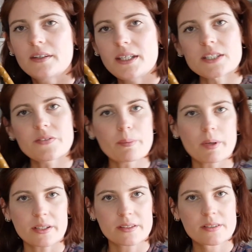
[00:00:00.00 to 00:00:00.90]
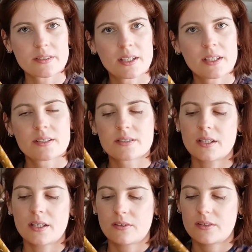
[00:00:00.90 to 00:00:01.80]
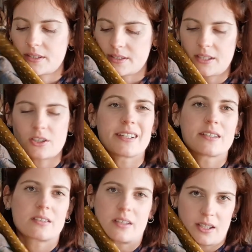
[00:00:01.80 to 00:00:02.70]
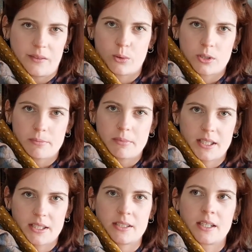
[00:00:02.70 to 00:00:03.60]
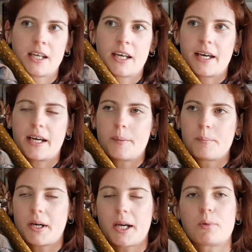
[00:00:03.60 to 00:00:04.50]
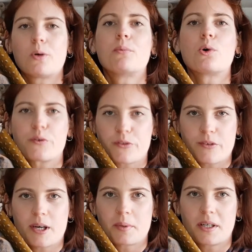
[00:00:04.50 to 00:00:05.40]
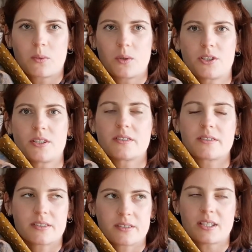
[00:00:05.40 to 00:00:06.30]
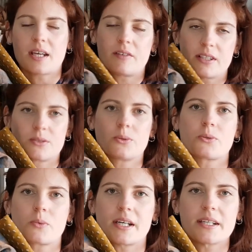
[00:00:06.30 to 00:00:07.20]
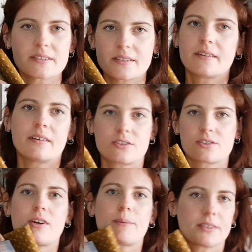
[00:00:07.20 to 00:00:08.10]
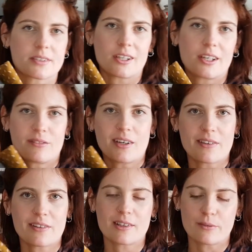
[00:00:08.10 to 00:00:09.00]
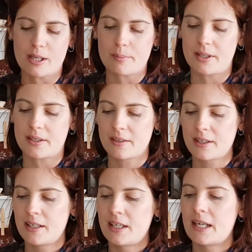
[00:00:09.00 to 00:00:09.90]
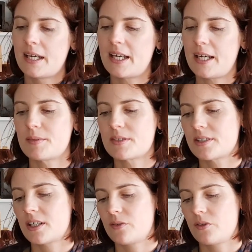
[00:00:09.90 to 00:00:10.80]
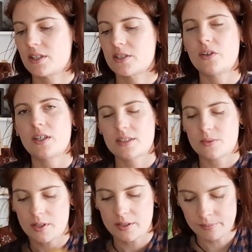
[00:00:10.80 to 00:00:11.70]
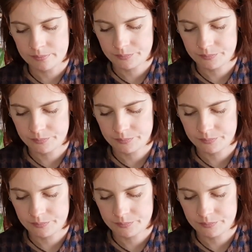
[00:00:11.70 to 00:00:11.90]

these fabrics. So this is actually a skirt I've already made, but I bought more of the fabric, which is safely stored away, so I just grabbed the skirt rather than the fabric. So for this first one,